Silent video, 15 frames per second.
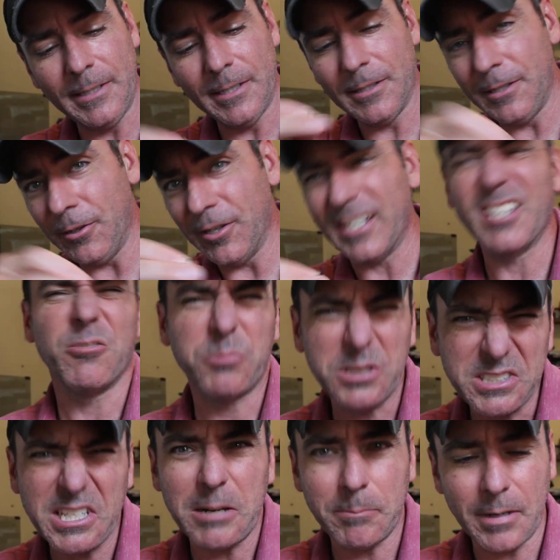here, you know, like a
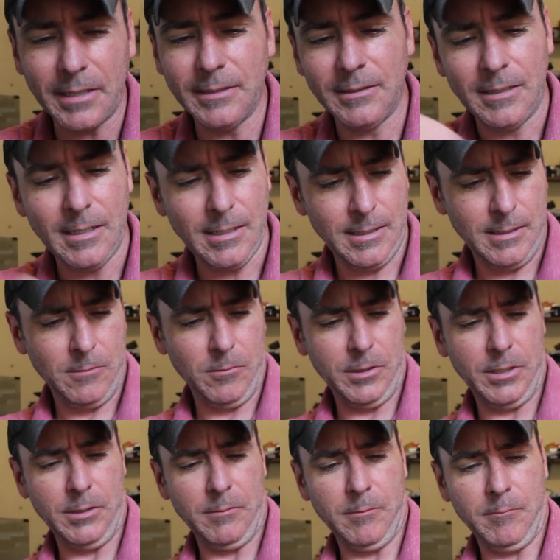reset button,
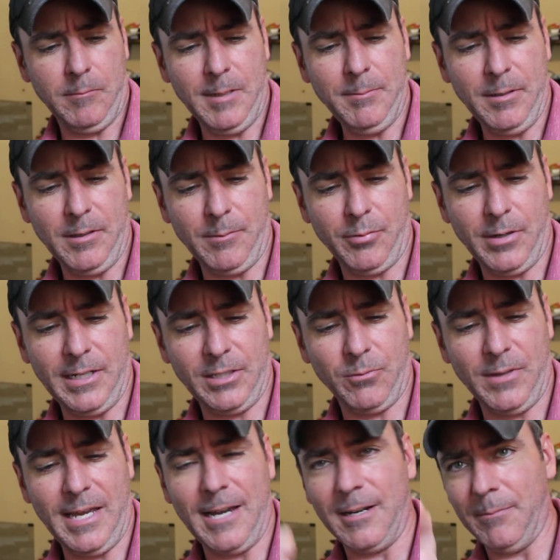which I might be able to press
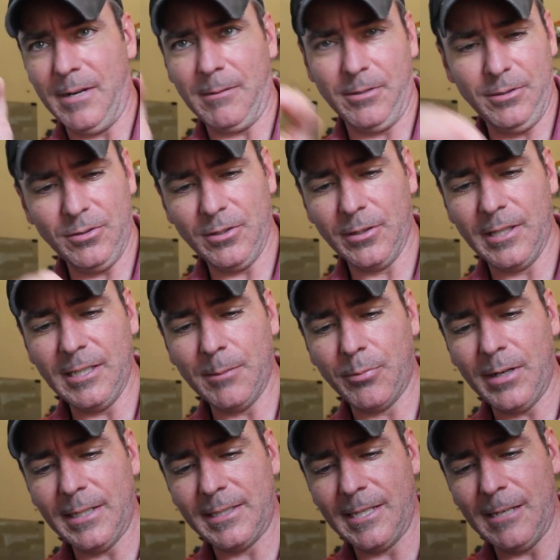without it, but I'm going to use a little thing to
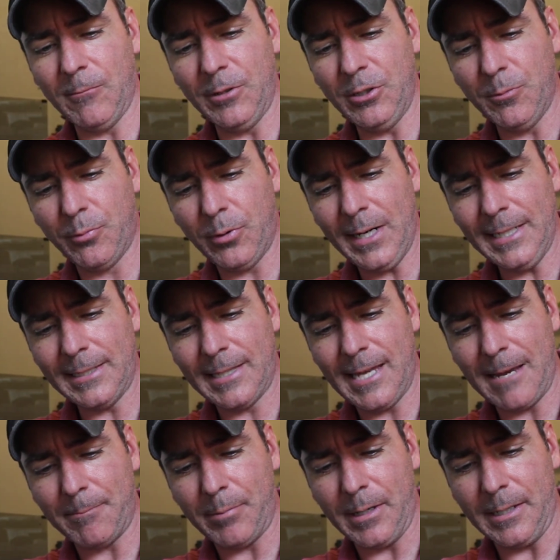press it, and when you press
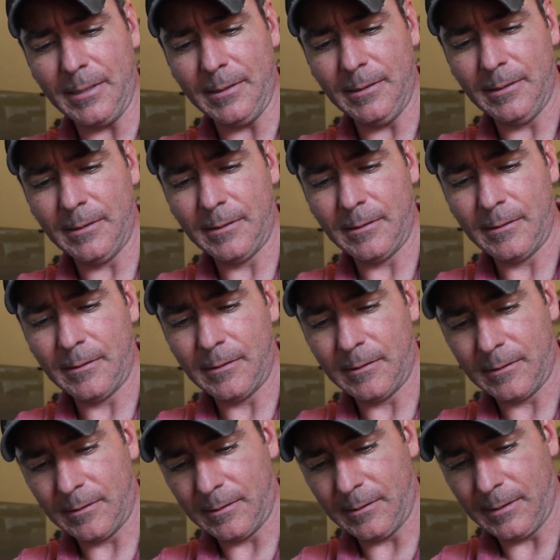that button,
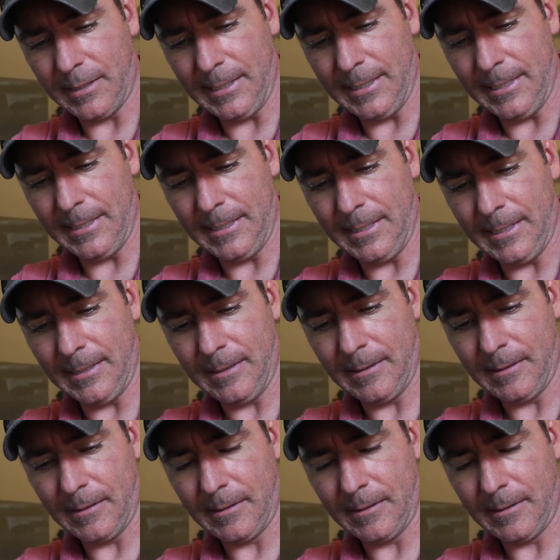get it in there.